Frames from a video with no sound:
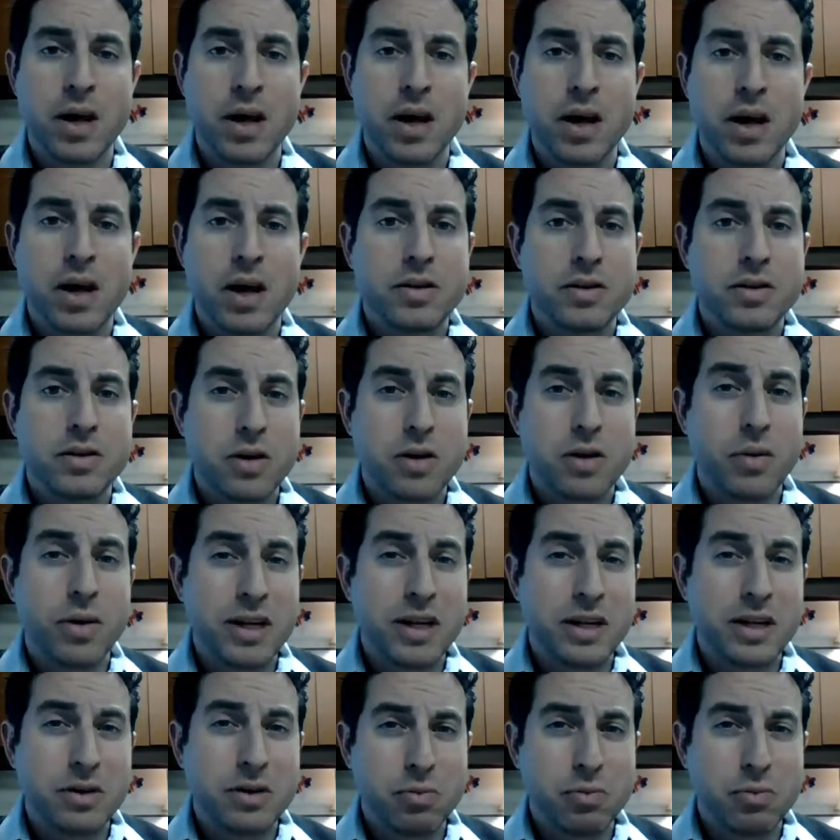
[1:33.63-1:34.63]
So it's
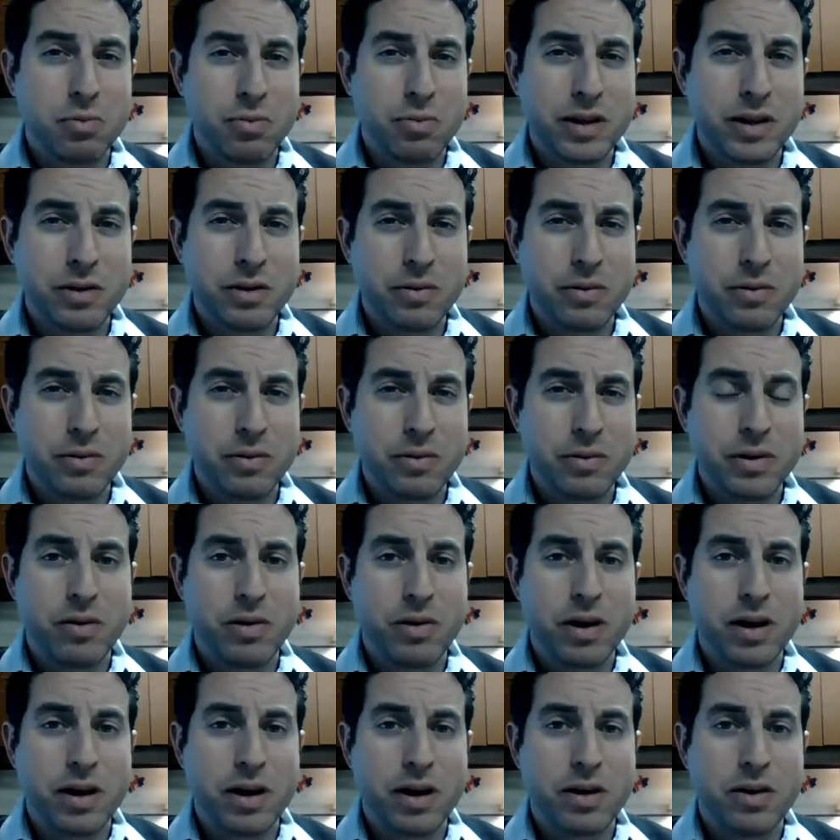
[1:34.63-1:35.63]
really, really
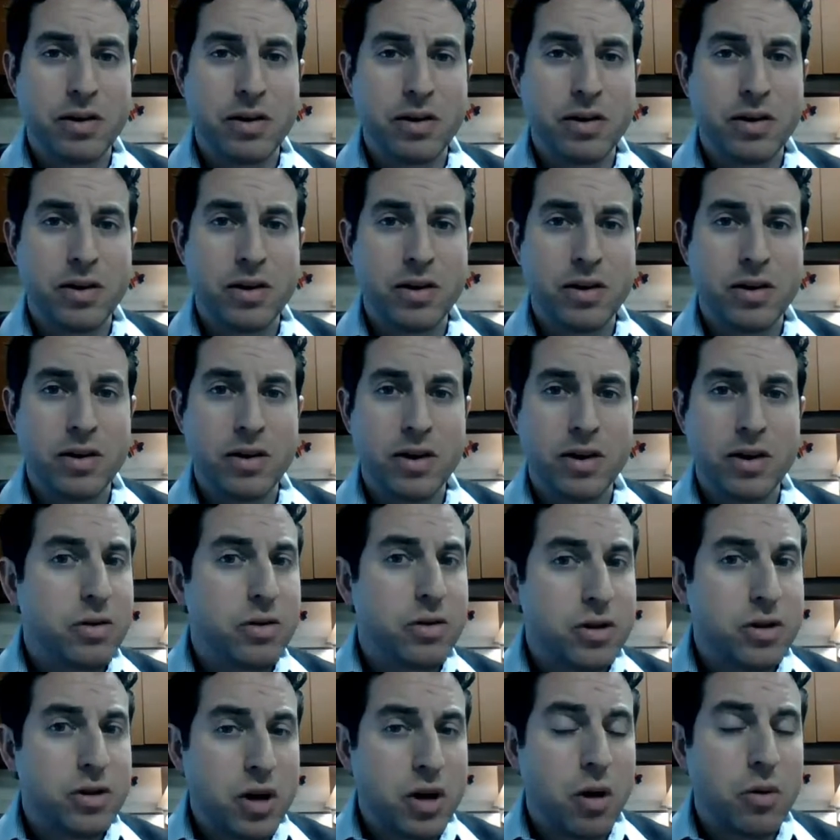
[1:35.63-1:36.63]
critical that you
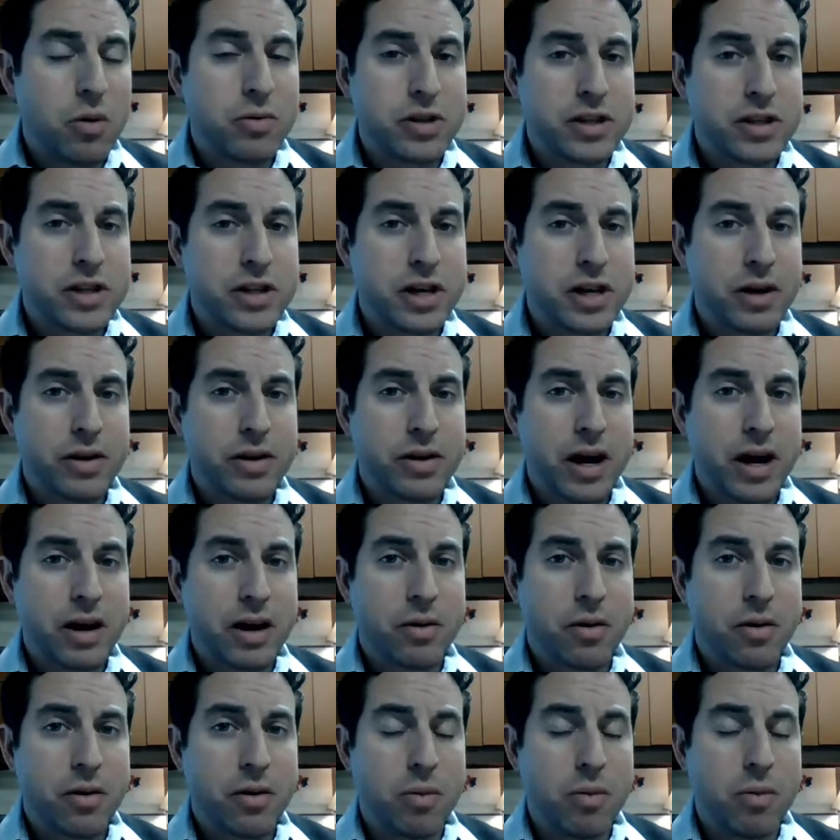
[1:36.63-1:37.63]
don't share that
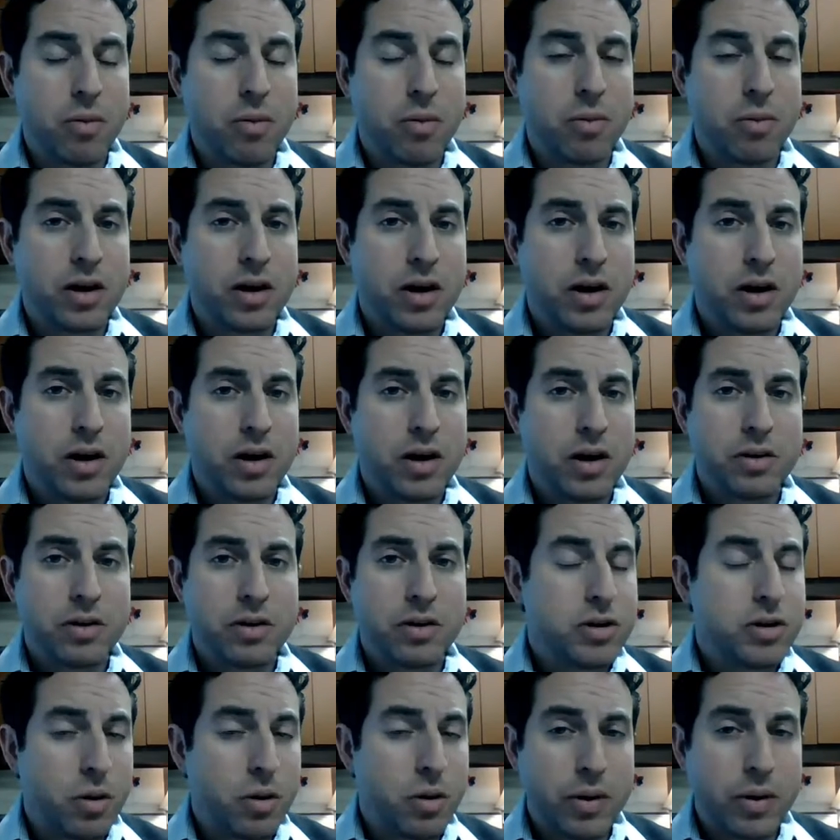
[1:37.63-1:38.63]
Chromebook. There's no
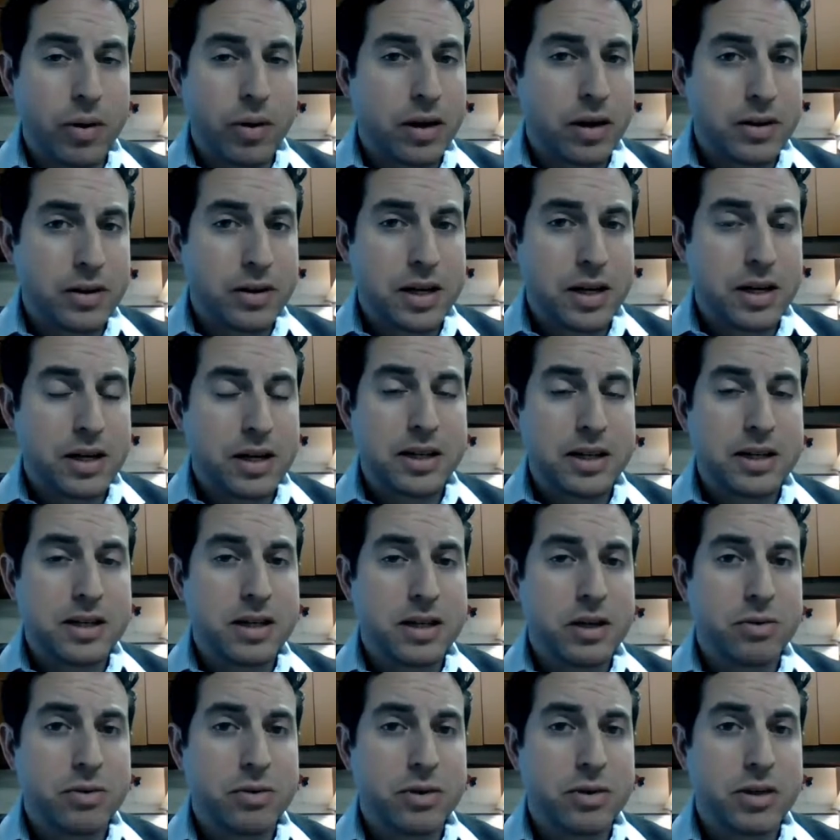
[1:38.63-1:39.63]
one else that needs to
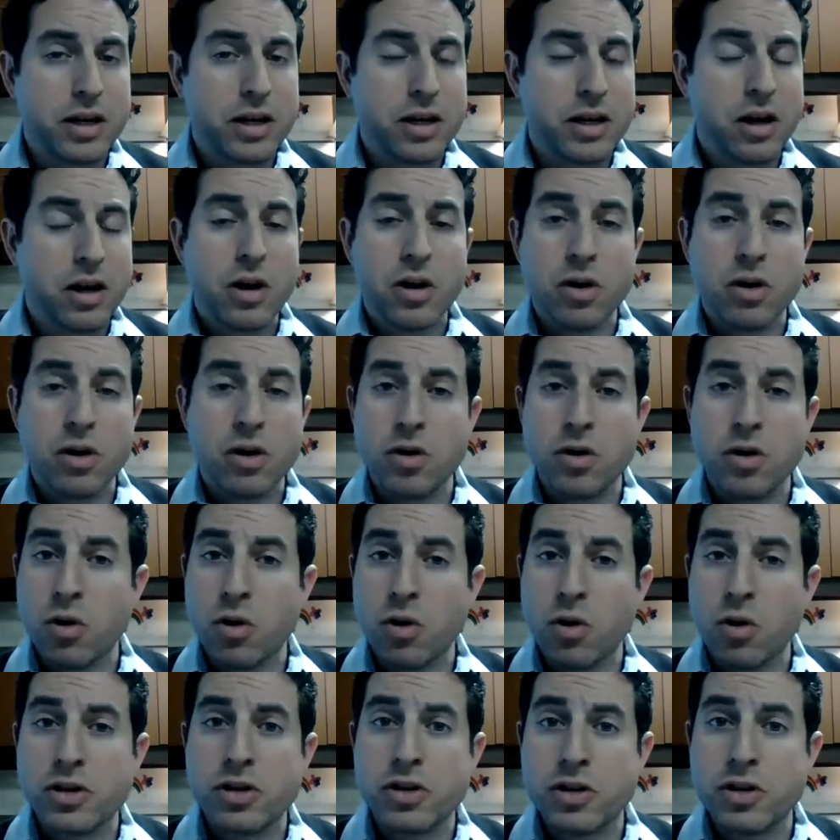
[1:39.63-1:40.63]
use it, nor
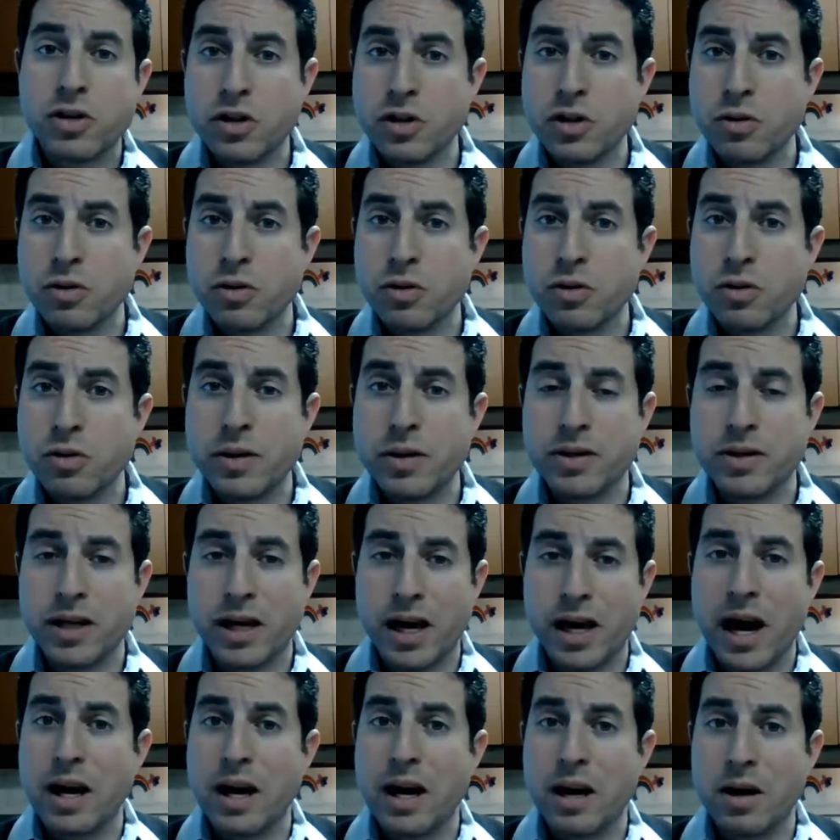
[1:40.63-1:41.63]
should you be using
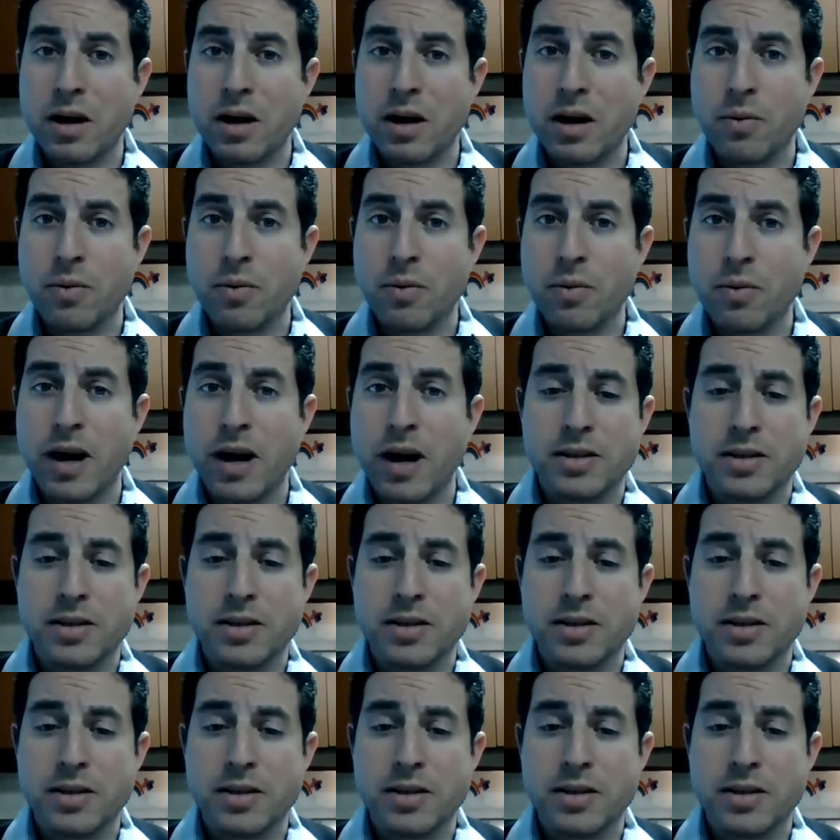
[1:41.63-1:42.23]
anyone else's.